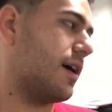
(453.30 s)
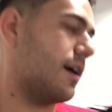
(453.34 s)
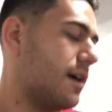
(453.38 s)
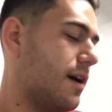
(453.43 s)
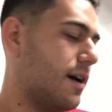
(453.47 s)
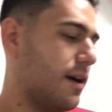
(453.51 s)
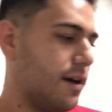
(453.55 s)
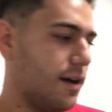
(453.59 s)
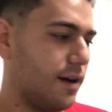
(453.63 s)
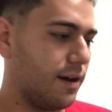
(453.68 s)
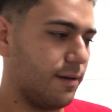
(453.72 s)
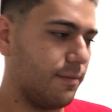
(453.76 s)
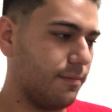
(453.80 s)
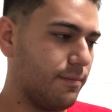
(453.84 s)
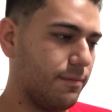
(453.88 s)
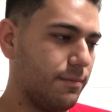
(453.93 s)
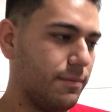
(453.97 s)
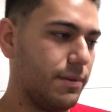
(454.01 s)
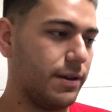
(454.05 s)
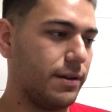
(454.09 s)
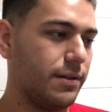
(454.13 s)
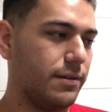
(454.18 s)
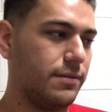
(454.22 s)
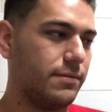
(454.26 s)

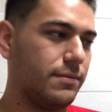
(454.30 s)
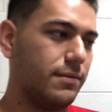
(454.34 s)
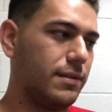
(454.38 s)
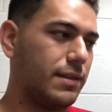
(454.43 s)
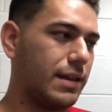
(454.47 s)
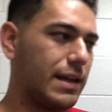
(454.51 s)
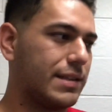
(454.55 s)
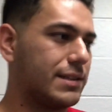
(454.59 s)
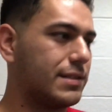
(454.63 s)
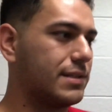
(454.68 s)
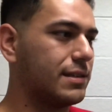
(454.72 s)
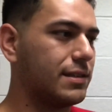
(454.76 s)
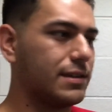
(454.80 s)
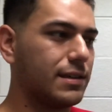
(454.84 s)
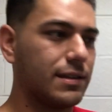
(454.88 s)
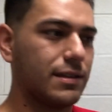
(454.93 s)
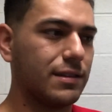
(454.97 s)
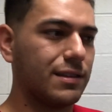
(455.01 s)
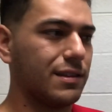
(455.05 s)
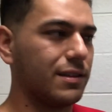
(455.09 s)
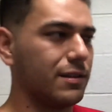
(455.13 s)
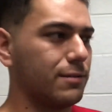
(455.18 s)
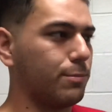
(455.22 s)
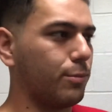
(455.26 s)
But that's
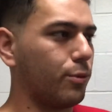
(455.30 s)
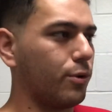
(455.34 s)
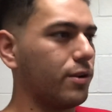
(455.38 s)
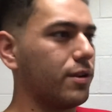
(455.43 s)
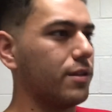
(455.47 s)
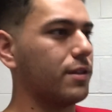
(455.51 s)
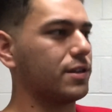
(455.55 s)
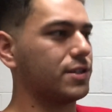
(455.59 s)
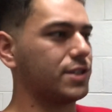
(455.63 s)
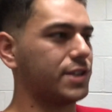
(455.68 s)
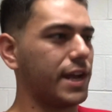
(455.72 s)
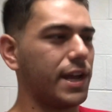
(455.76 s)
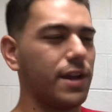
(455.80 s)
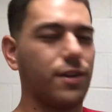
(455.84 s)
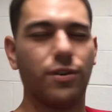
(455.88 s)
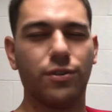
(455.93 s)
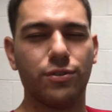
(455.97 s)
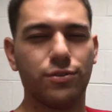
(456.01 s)
the point of the channel.